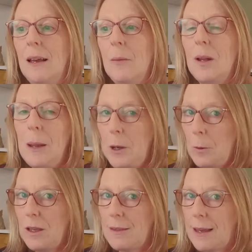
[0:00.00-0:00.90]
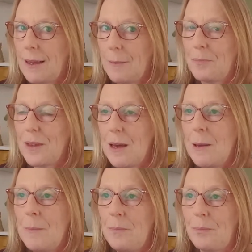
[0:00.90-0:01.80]
But let me know what you think.
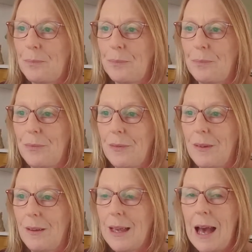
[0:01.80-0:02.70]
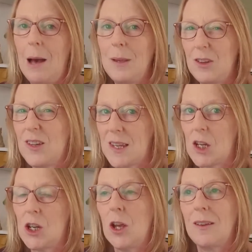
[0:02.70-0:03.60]
Yeah, I'd be interested
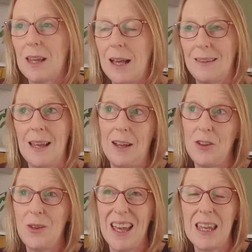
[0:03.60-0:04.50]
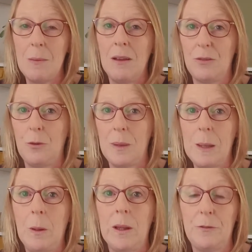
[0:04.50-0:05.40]
to know, because I do get emails from
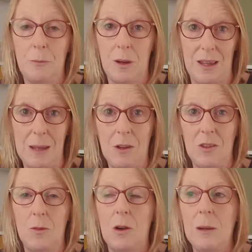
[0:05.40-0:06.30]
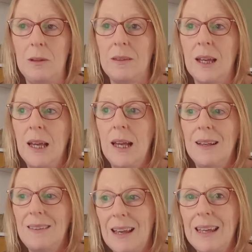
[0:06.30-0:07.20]
people, from my email subscribers,
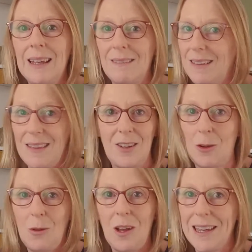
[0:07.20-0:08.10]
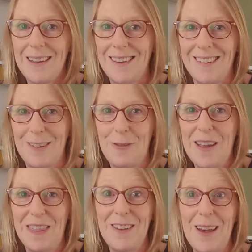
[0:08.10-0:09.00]
saying that they don't like the
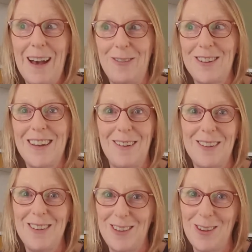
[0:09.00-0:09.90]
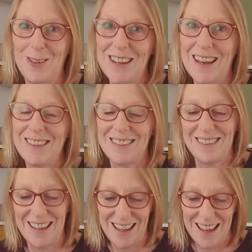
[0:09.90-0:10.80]
fact that you have to now use Google Tasks.